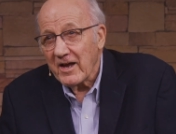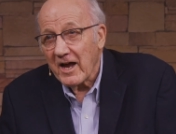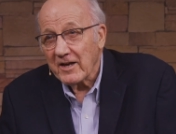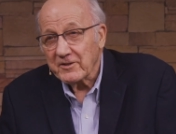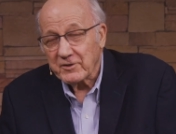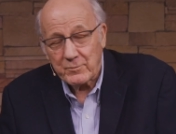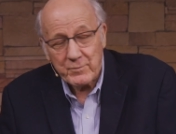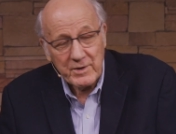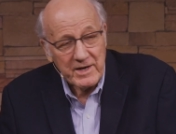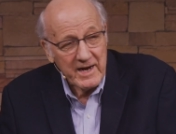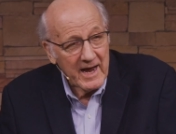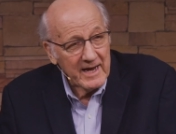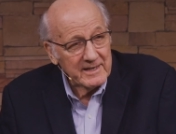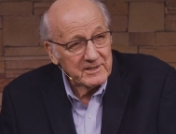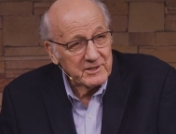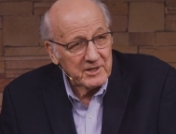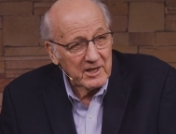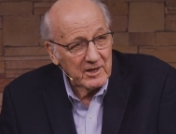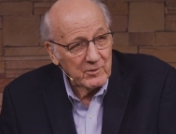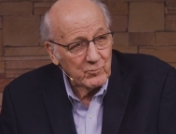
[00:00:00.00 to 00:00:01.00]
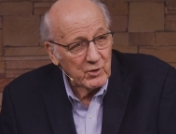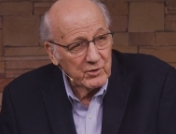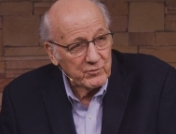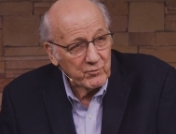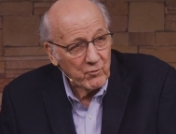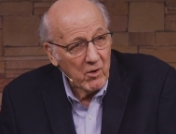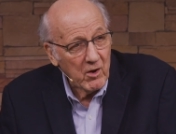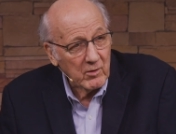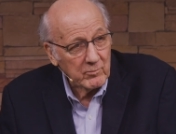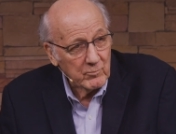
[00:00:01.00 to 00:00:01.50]
not to be asking
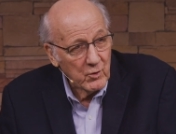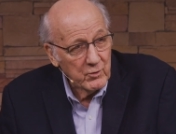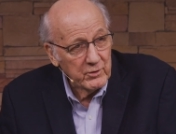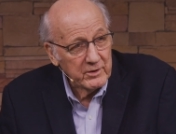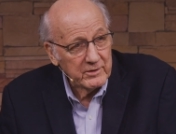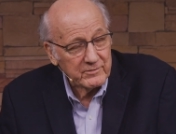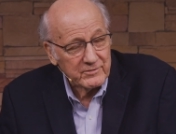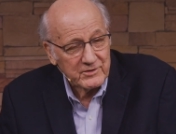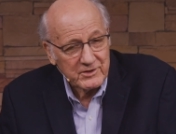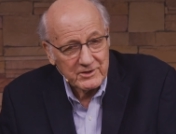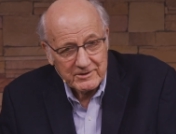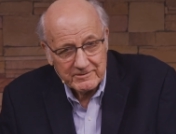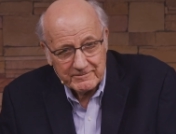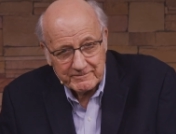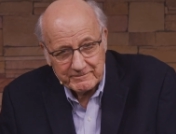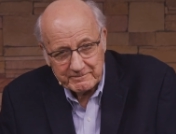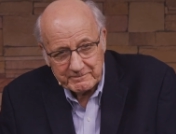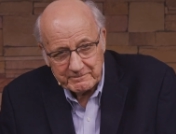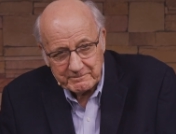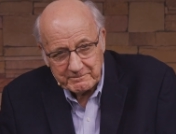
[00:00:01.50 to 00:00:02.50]
with wrong motives.